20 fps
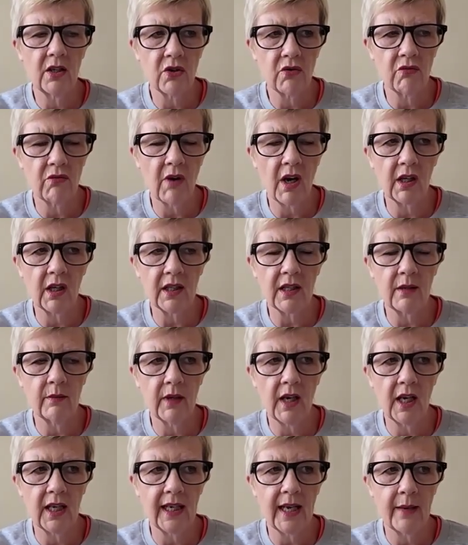drunk them
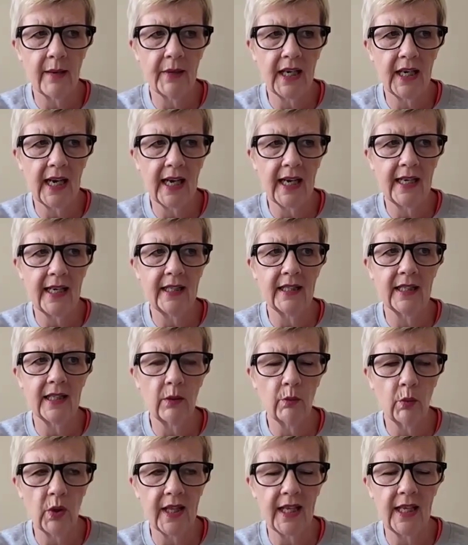like lemonade
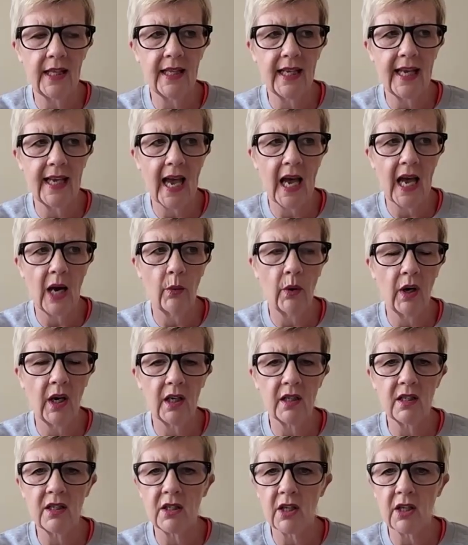within the hour.